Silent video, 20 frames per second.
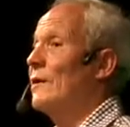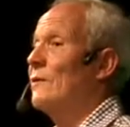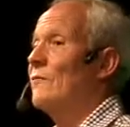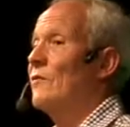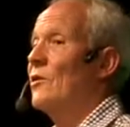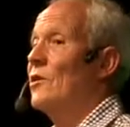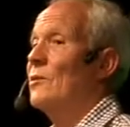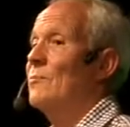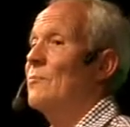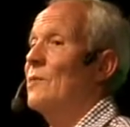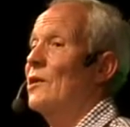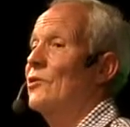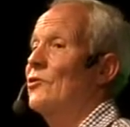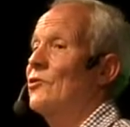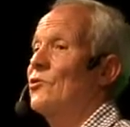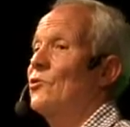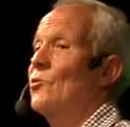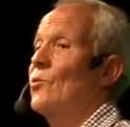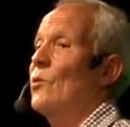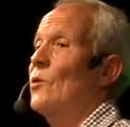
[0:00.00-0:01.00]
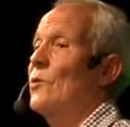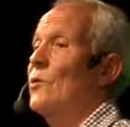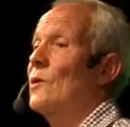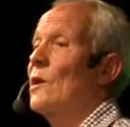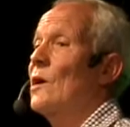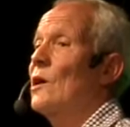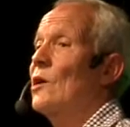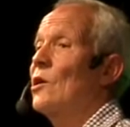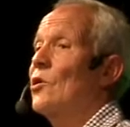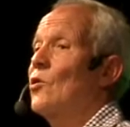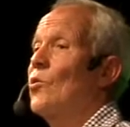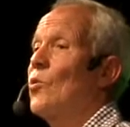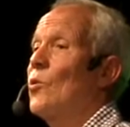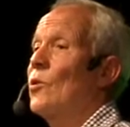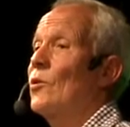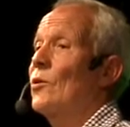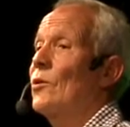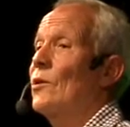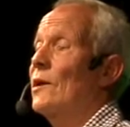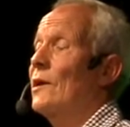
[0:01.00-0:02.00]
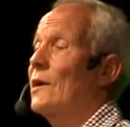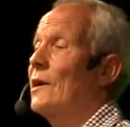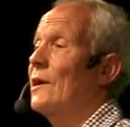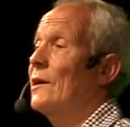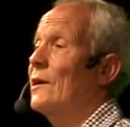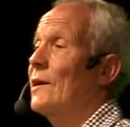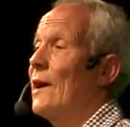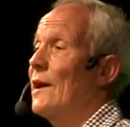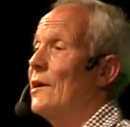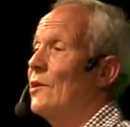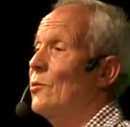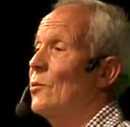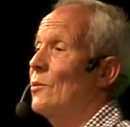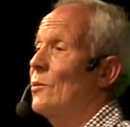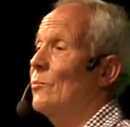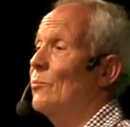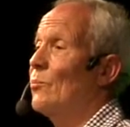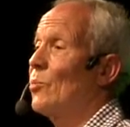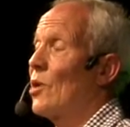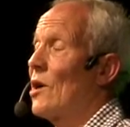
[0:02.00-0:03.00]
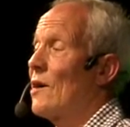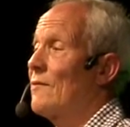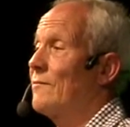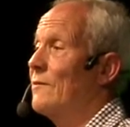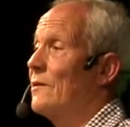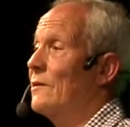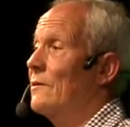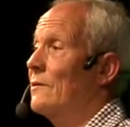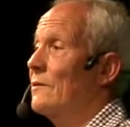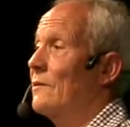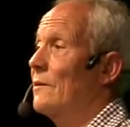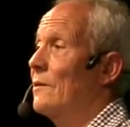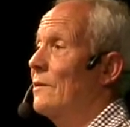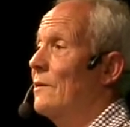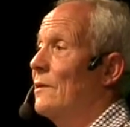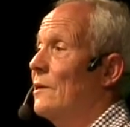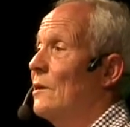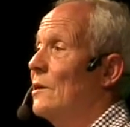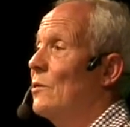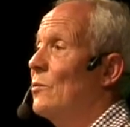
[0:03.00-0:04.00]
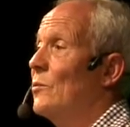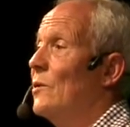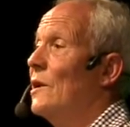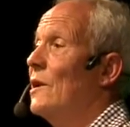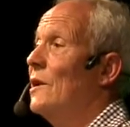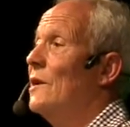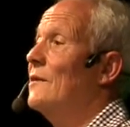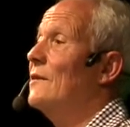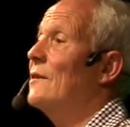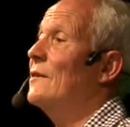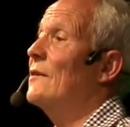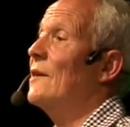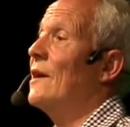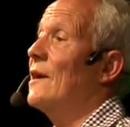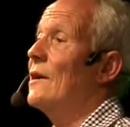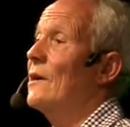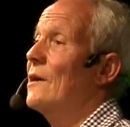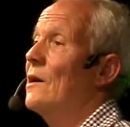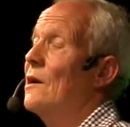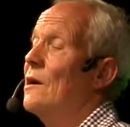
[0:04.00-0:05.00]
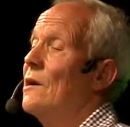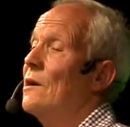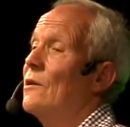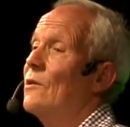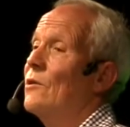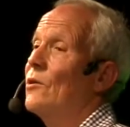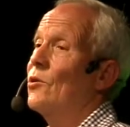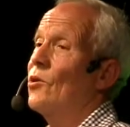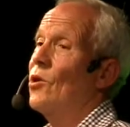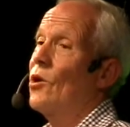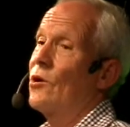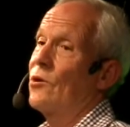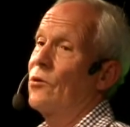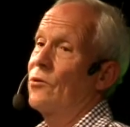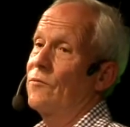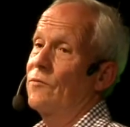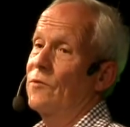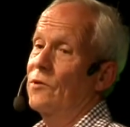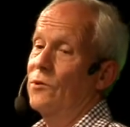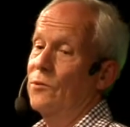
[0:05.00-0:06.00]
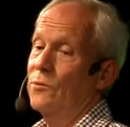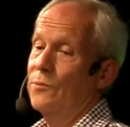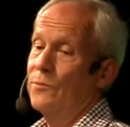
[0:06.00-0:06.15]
very much toward quarterly and annual profit. We need to take the longer view.